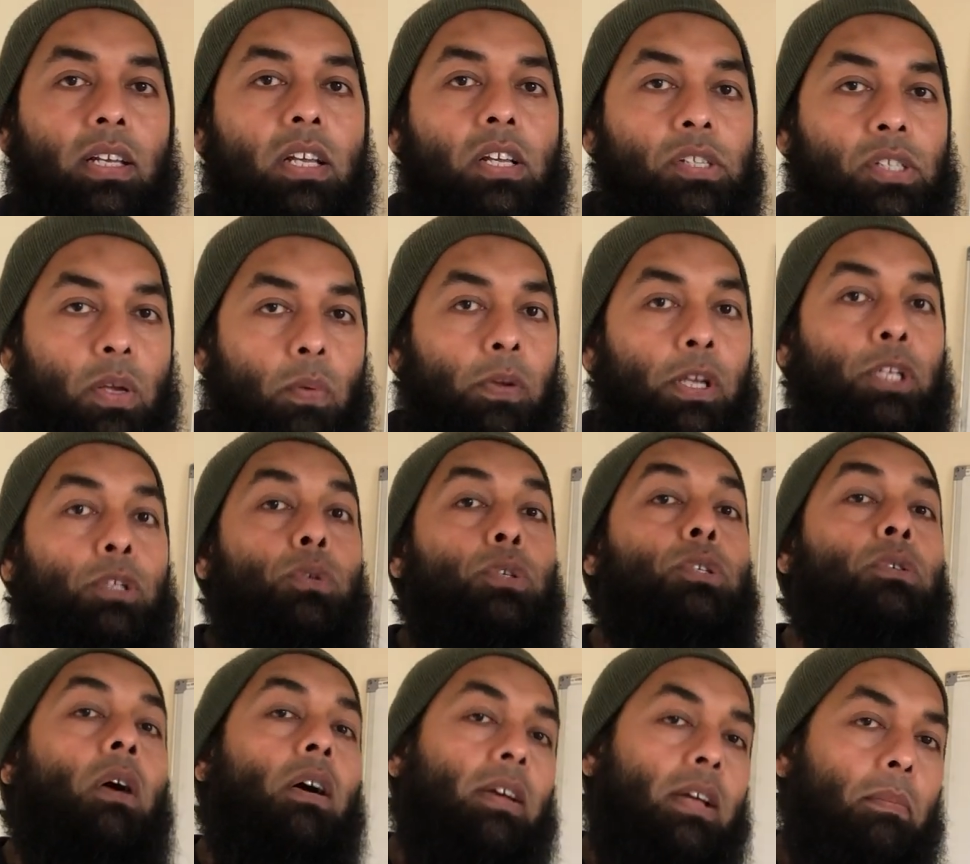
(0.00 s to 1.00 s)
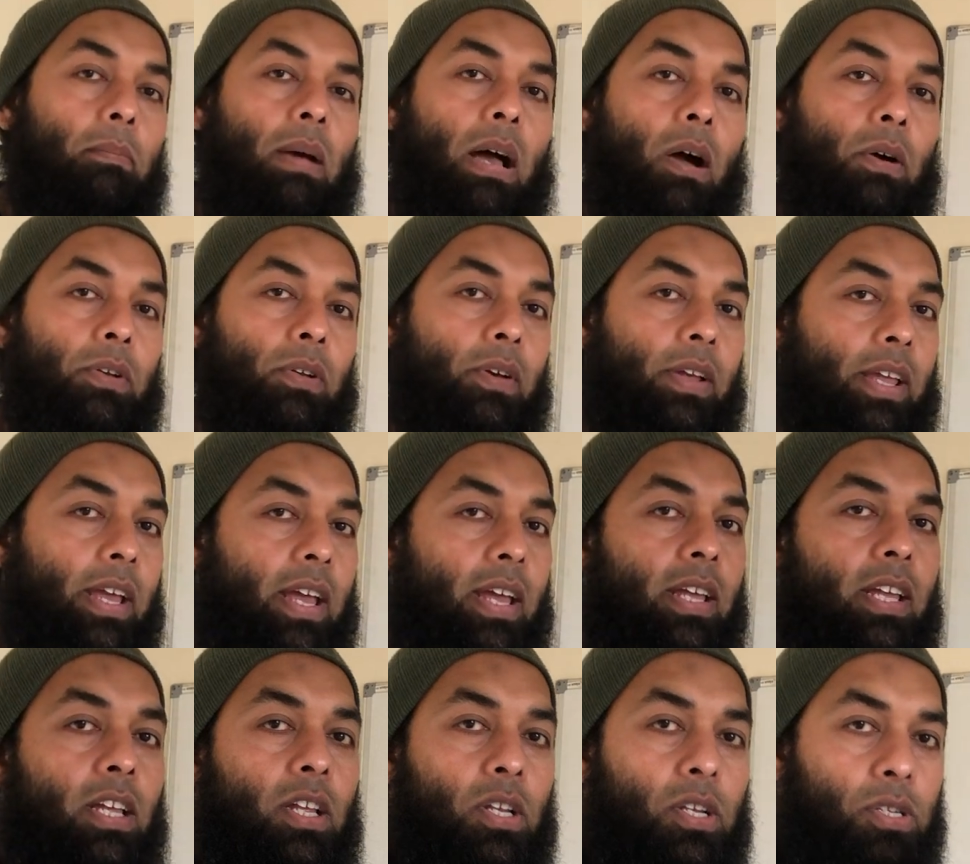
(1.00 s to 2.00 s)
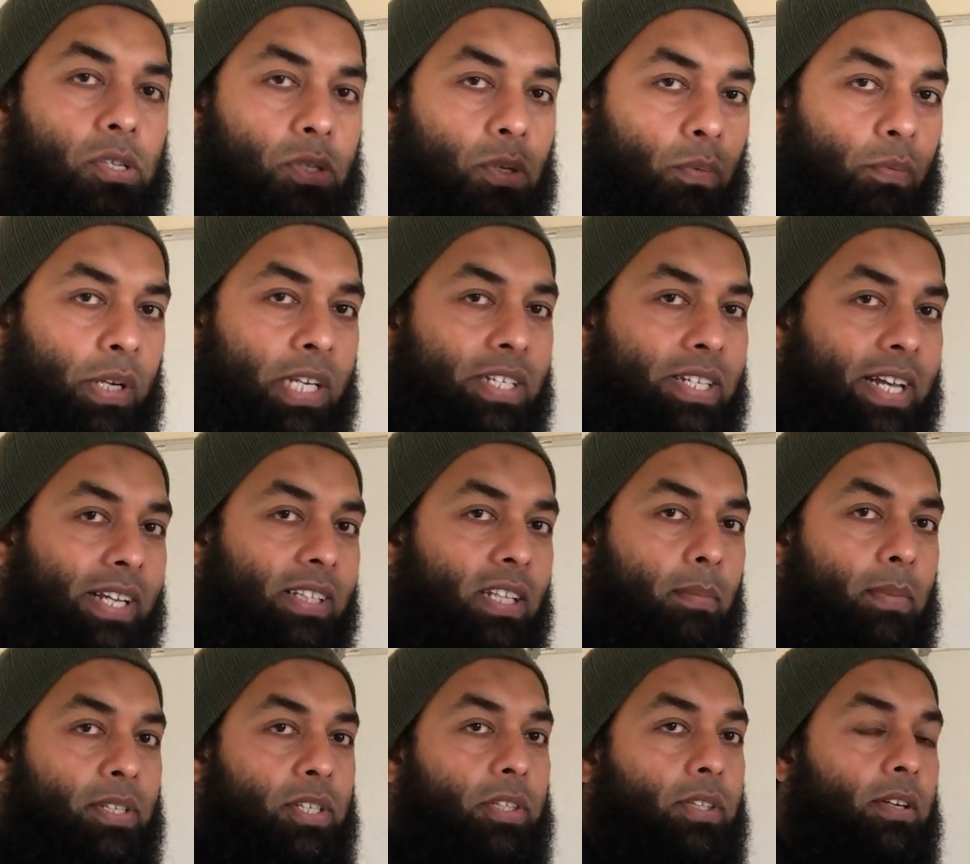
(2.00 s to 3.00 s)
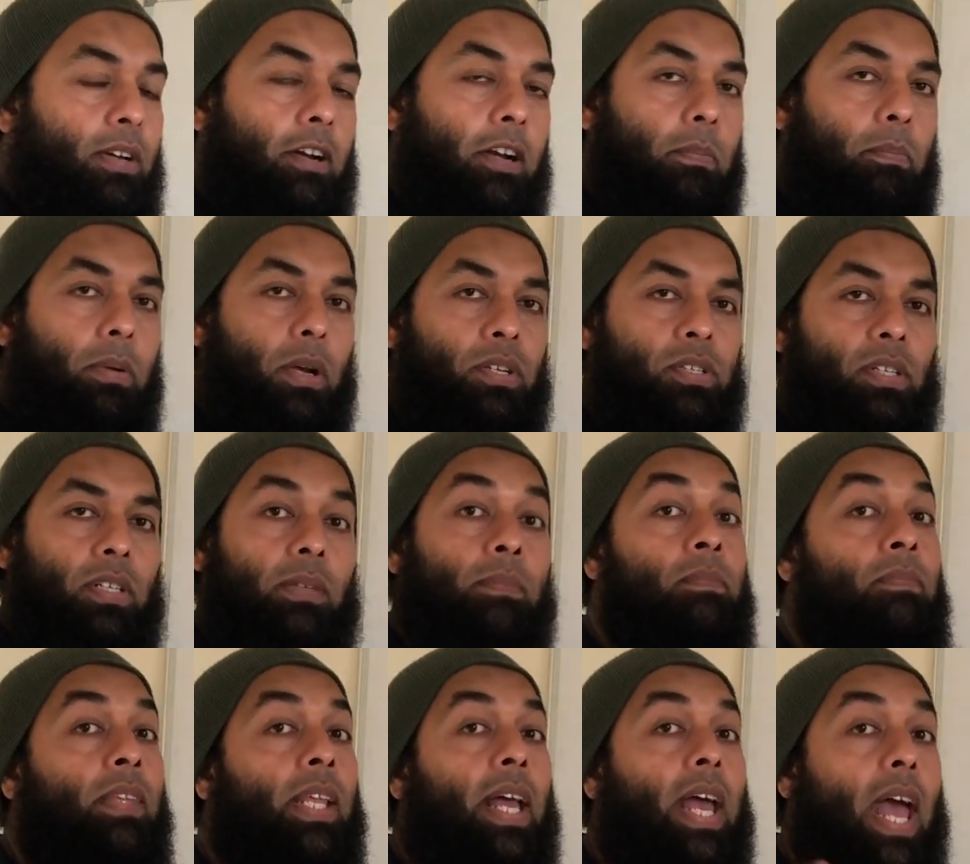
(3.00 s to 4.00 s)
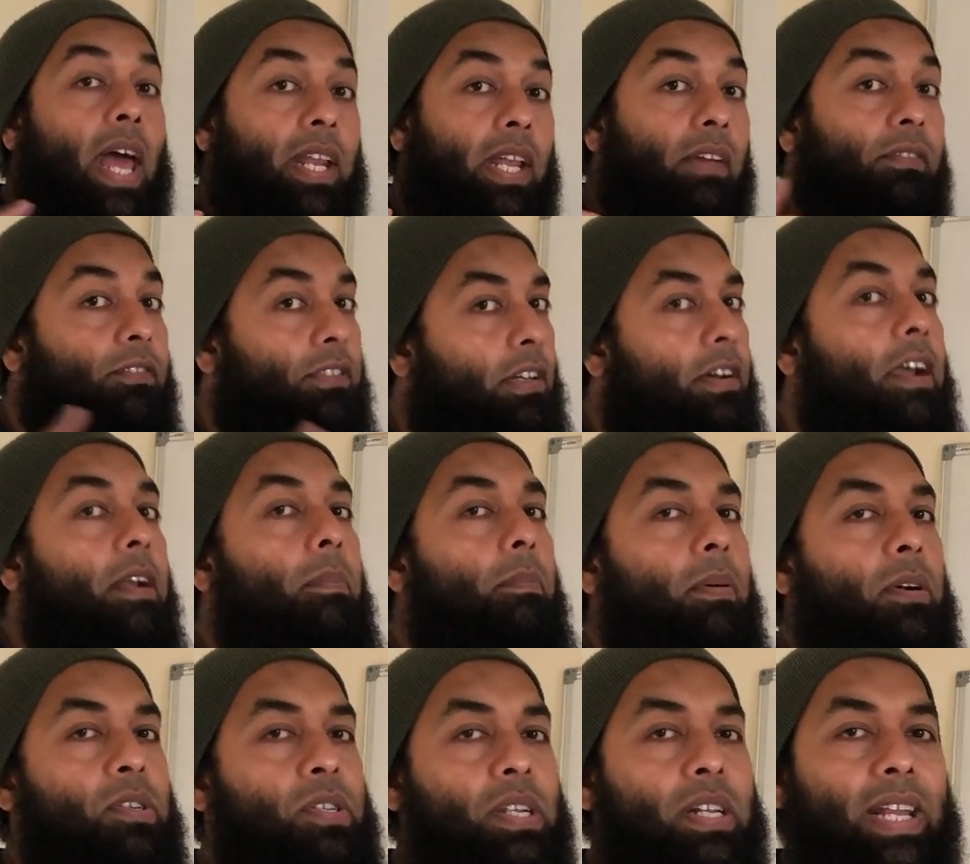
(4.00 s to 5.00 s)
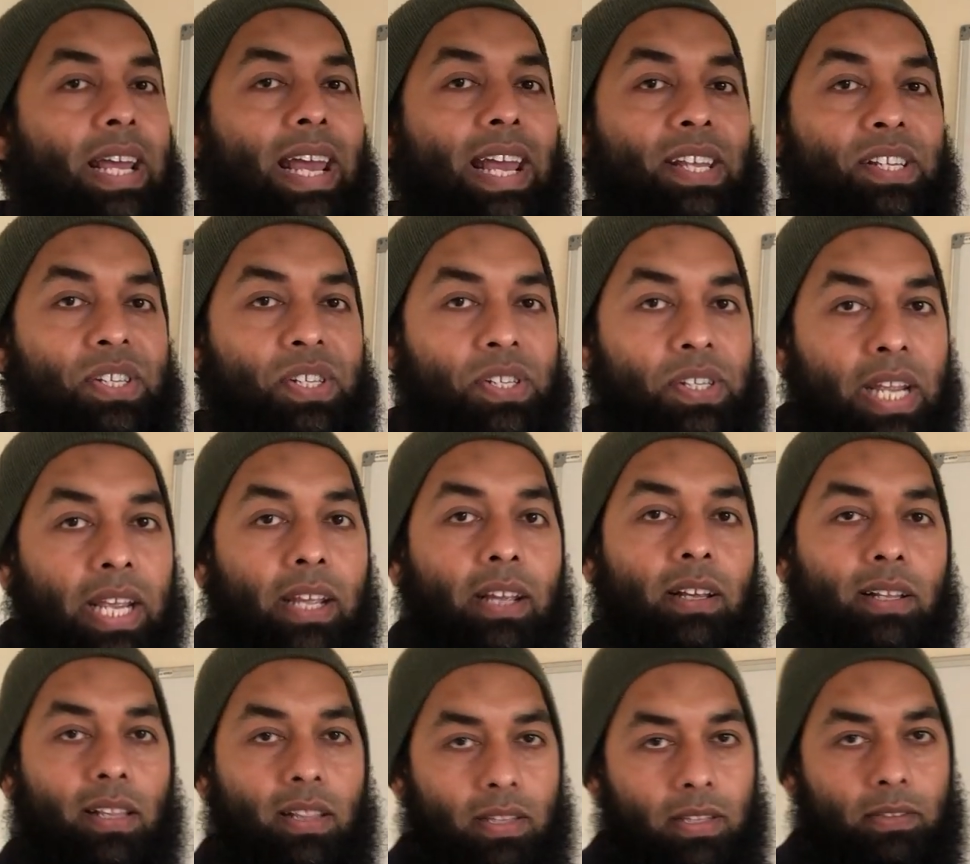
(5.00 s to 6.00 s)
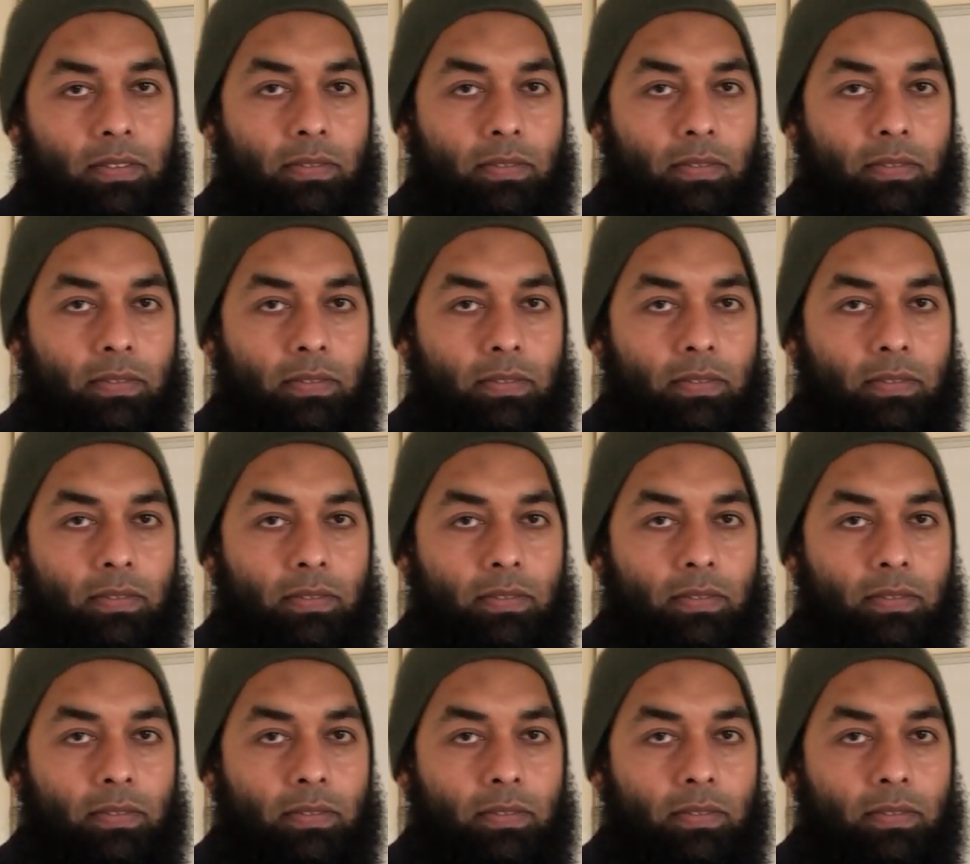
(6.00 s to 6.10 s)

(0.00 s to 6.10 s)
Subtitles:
So we do talk about, okay? So we take them as a third person. And if third person is single,